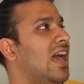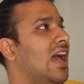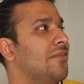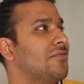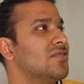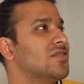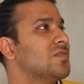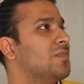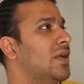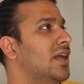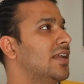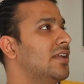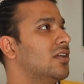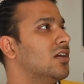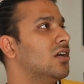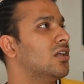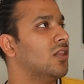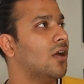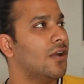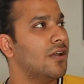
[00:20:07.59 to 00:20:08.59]
have to spend
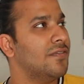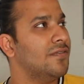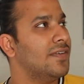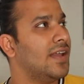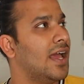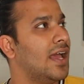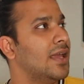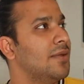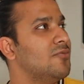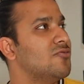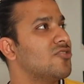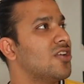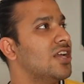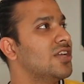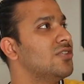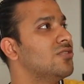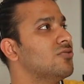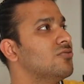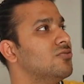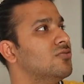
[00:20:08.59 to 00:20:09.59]
a lot of time
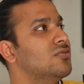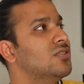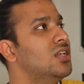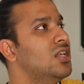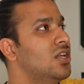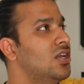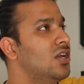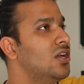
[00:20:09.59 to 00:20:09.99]
trying to